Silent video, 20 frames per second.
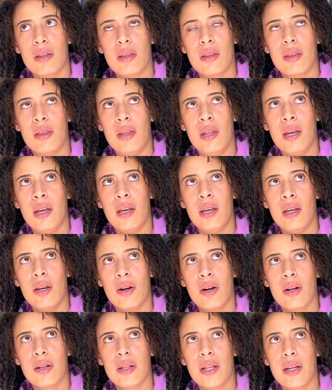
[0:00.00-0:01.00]
They
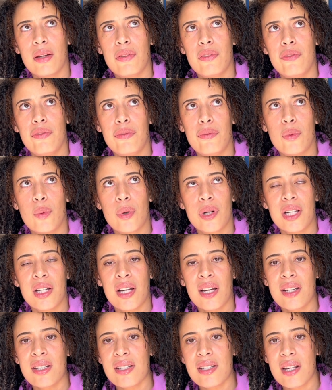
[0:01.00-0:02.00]
are like
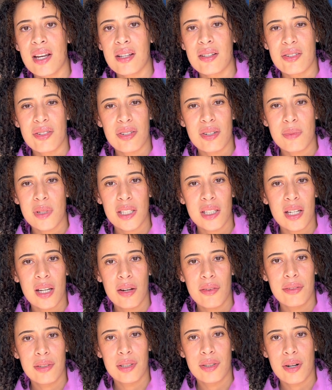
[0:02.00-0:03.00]
49 cents or something like that
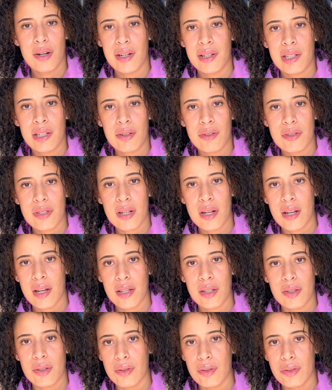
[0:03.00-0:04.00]
for the darning needles that I
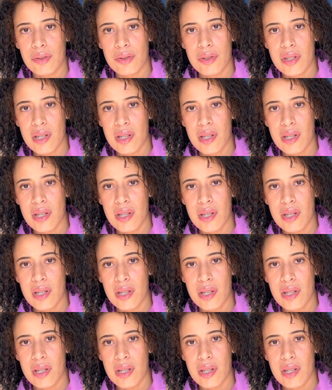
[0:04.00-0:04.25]
use,